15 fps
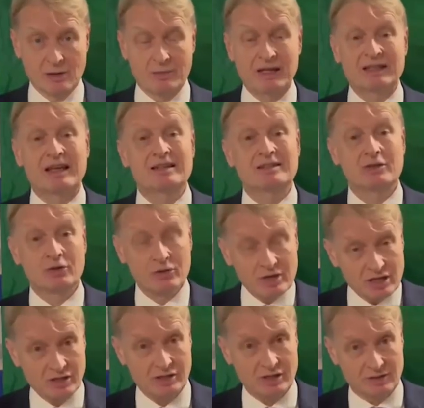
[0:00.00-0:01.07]
But as
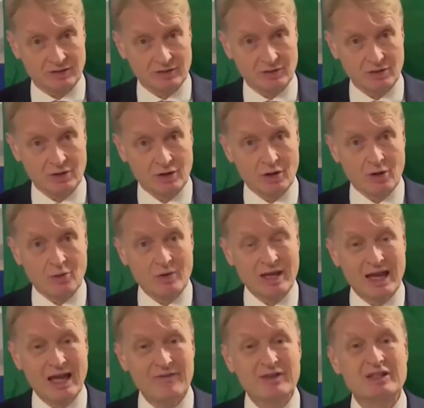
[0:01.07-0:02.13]
Christians, we
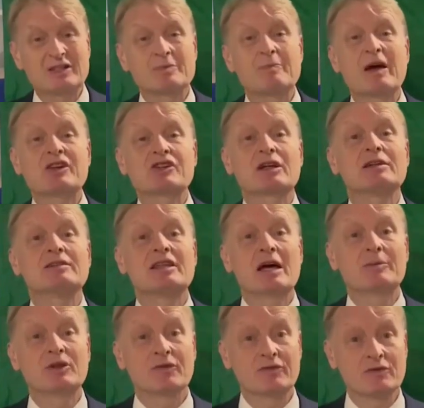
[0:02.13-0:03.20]
have a special
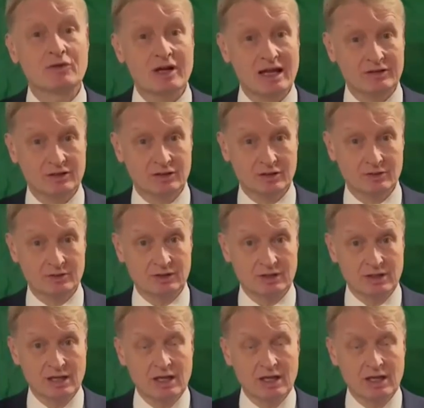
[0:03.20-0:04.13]
debt of gratitude